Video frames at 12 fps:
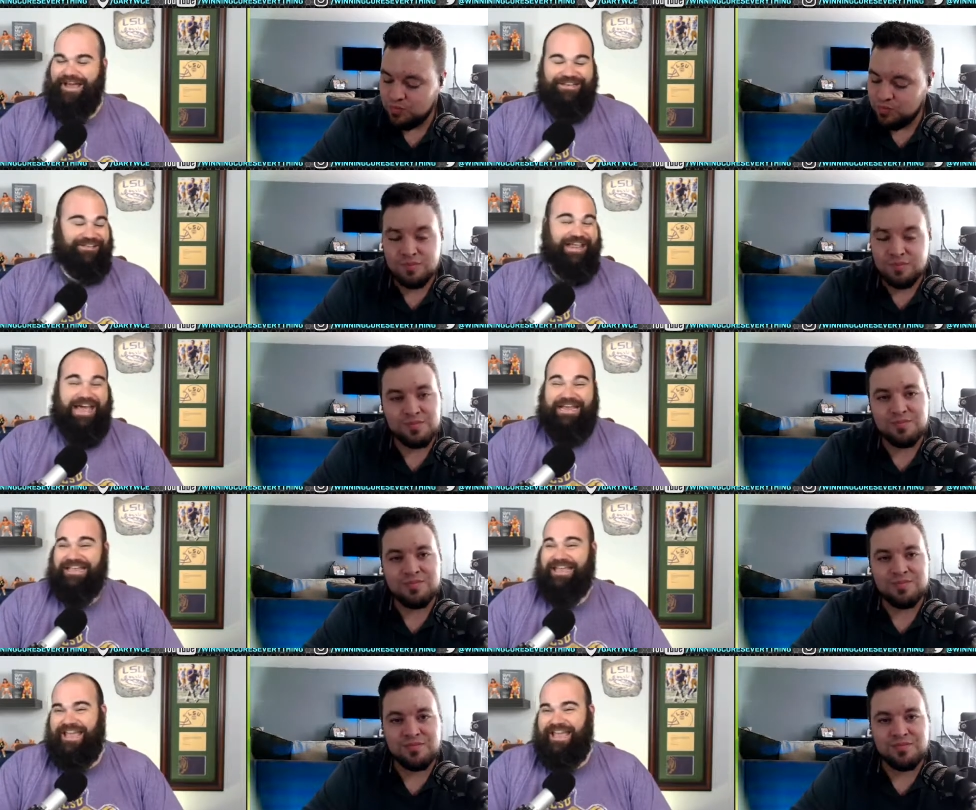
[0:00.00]
Speaker 1: I
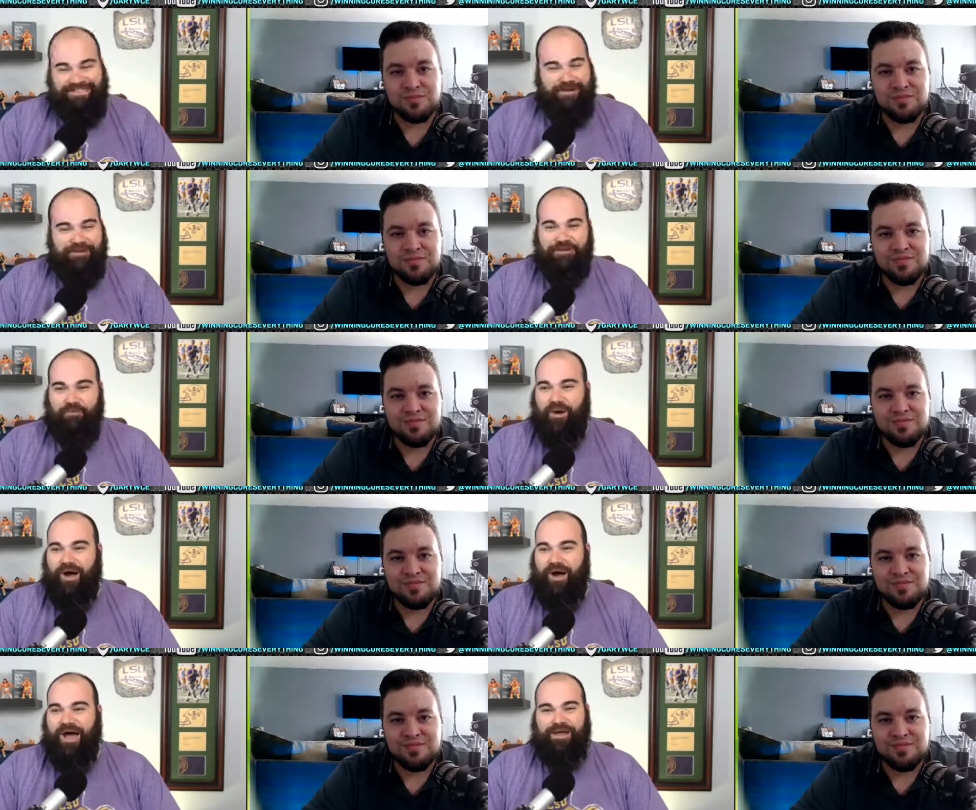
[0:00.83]
can't tell you why,
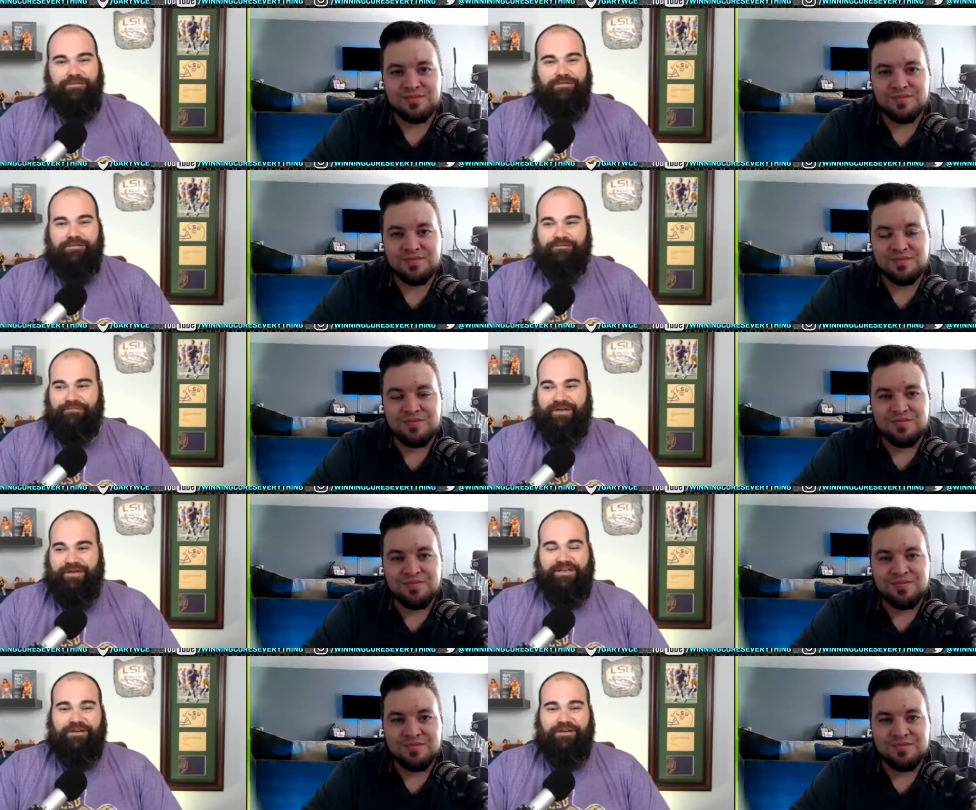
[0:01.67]
other than the fact
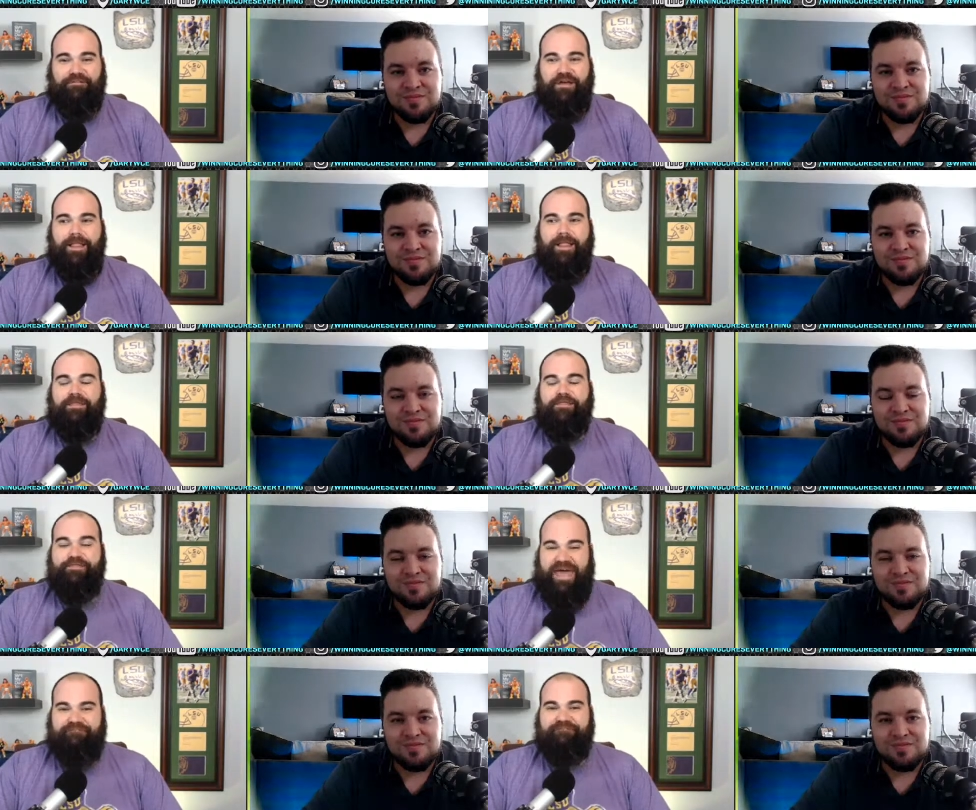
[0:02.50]
of that
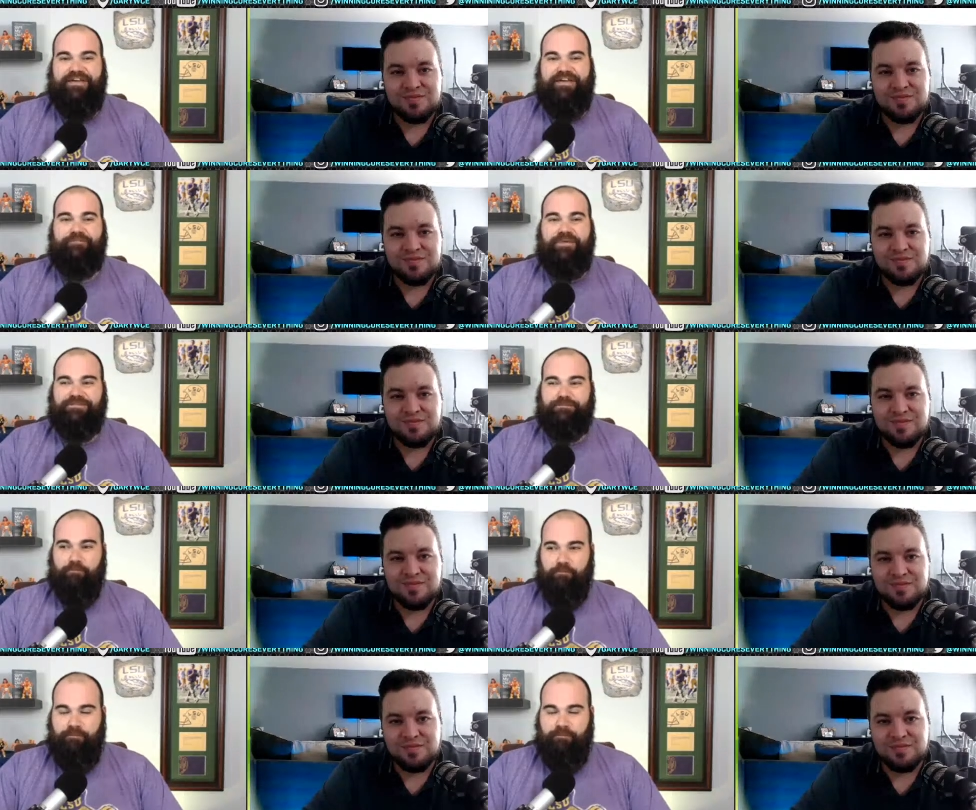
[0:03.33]
fan base
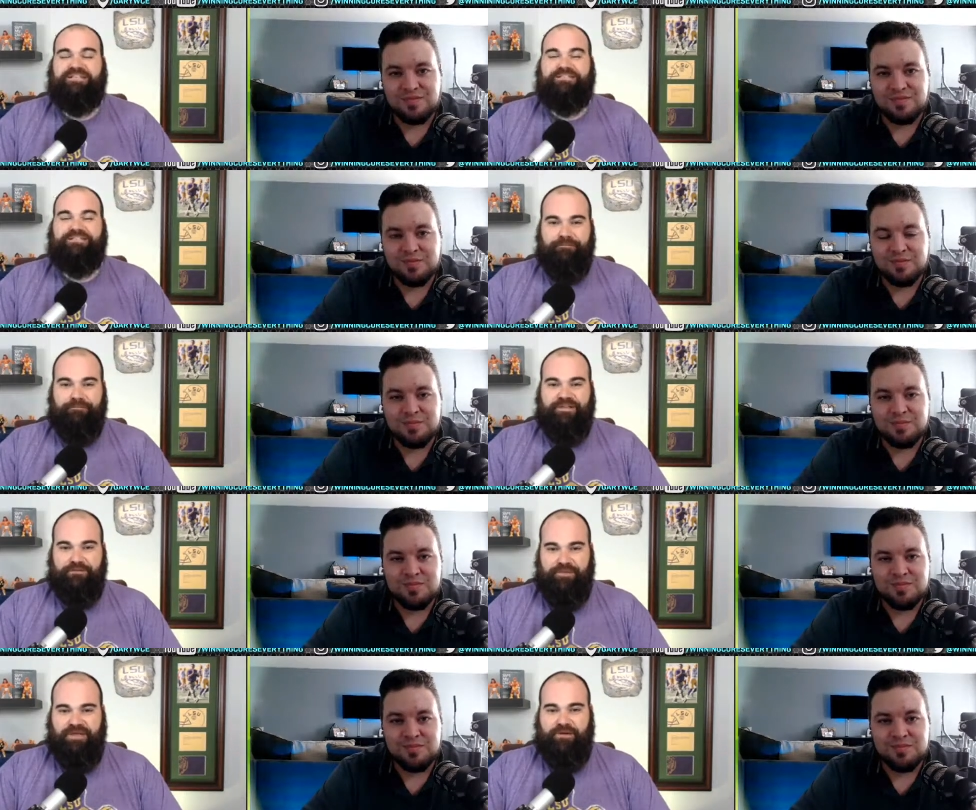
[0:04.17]
meant something to me
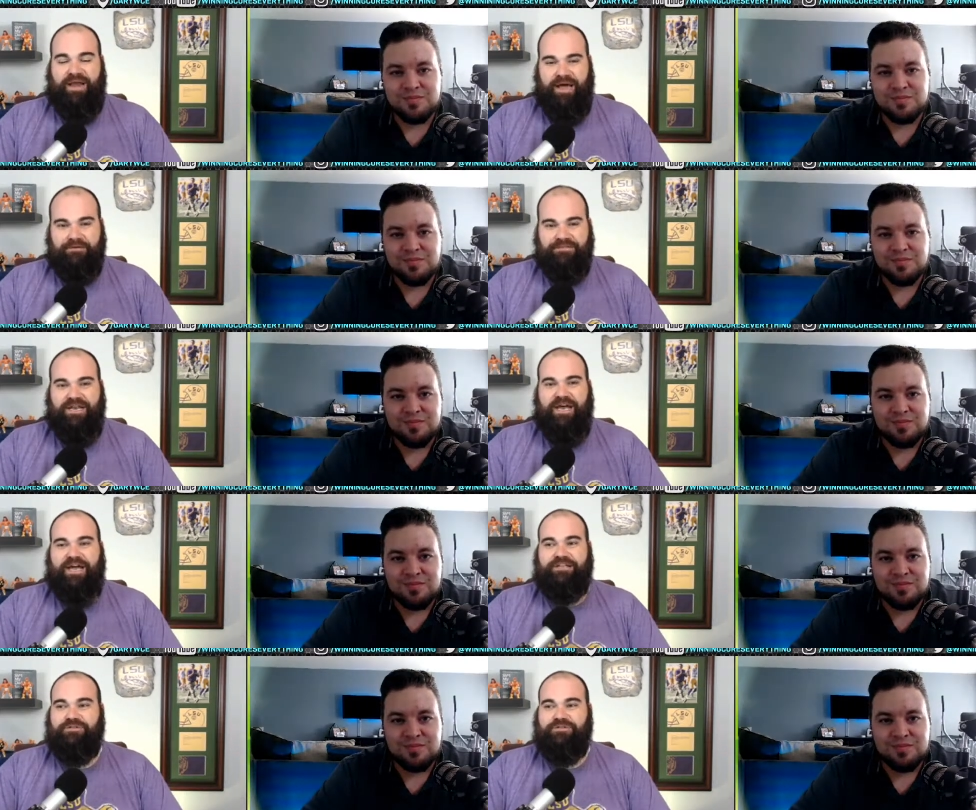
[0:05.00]
when I was in high school
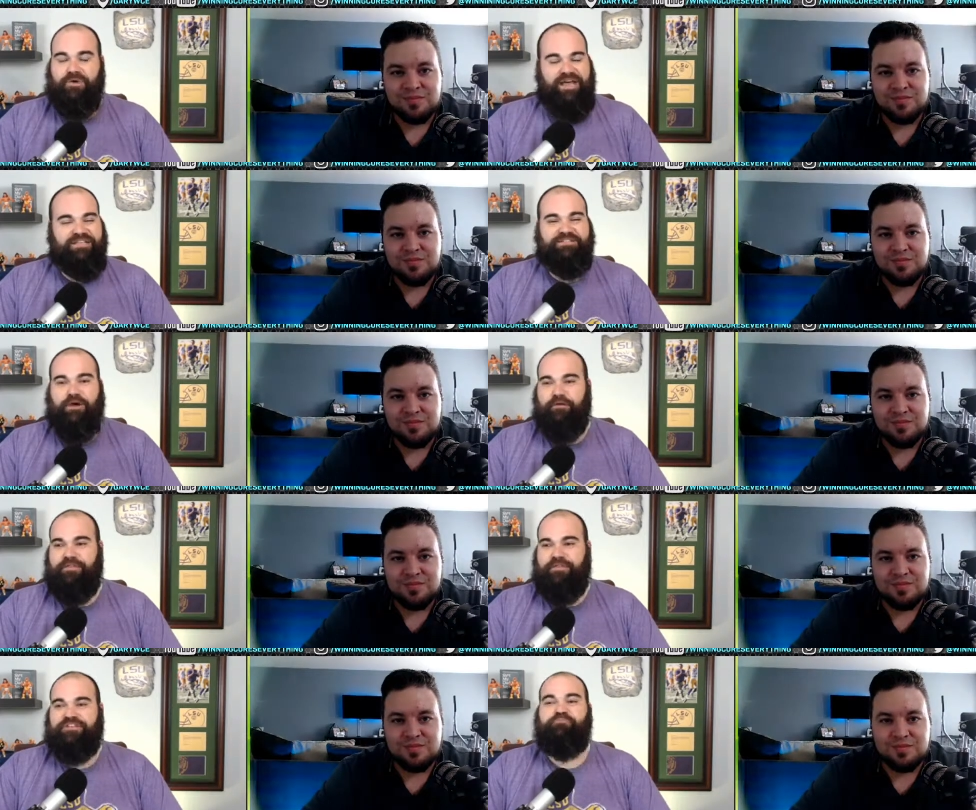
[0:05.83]
and I saw this
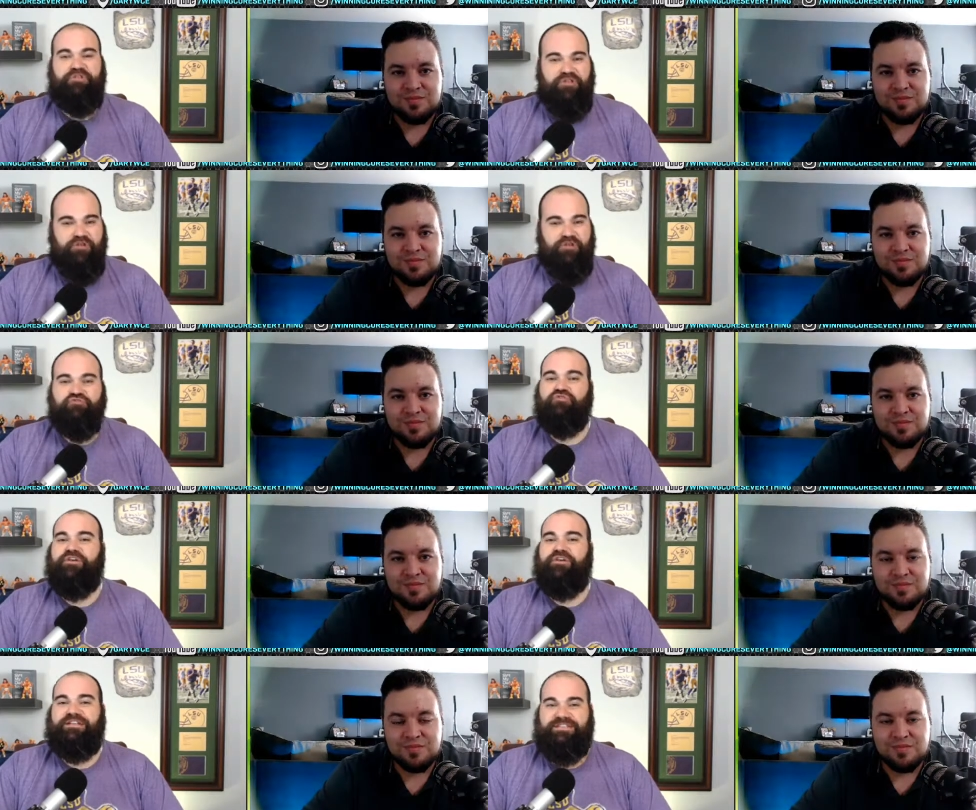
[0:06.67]
putrid
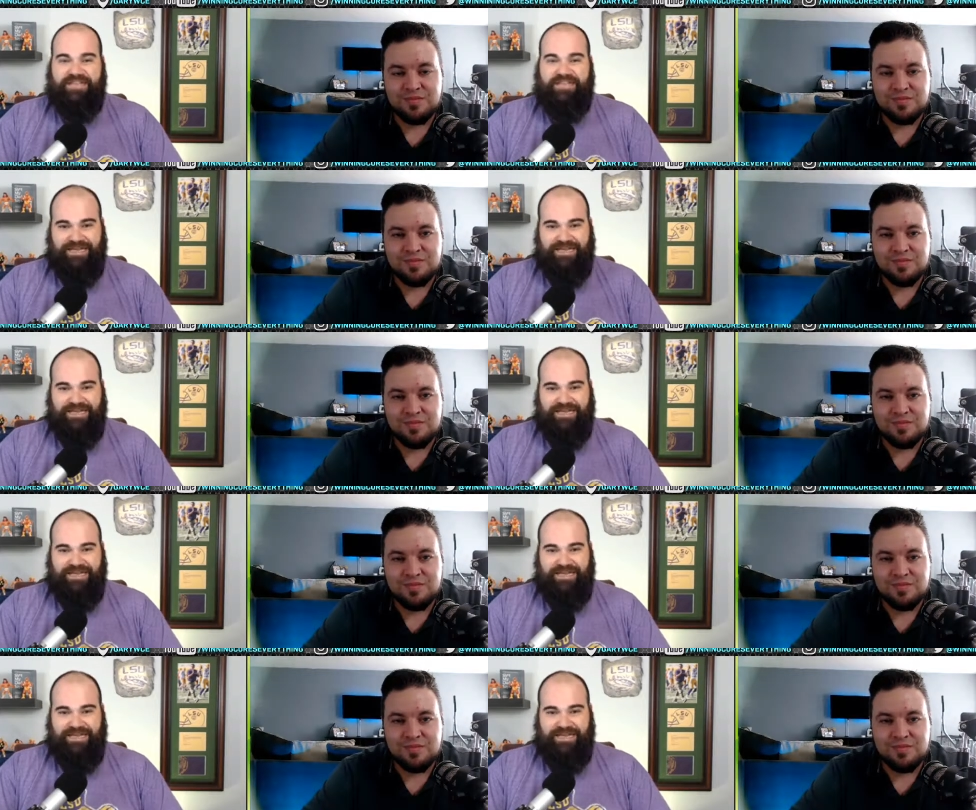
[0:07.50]
team